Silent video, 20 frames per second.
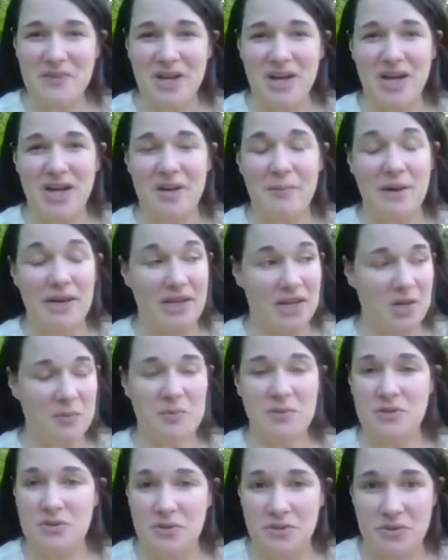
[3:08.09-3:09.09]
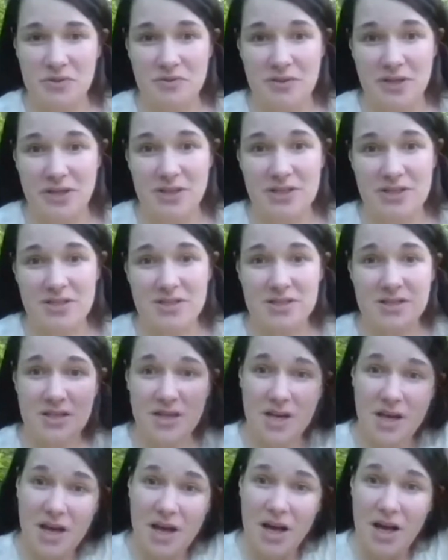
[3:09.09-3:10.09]
I help you know your rights.
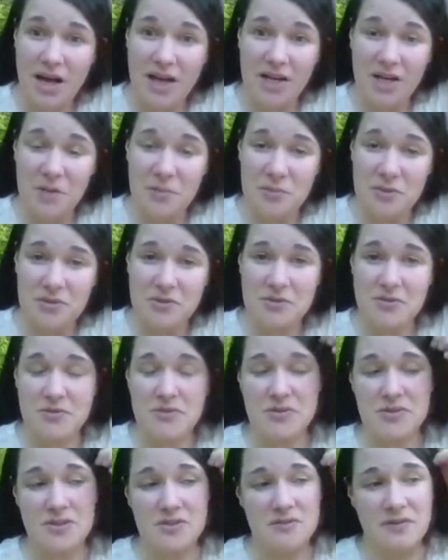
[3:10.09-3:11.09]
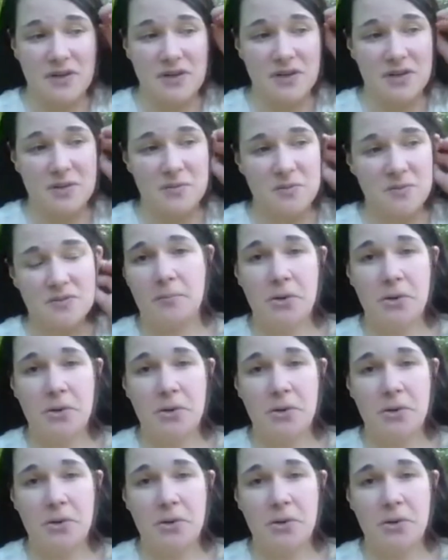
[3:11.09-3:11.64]
I help you develop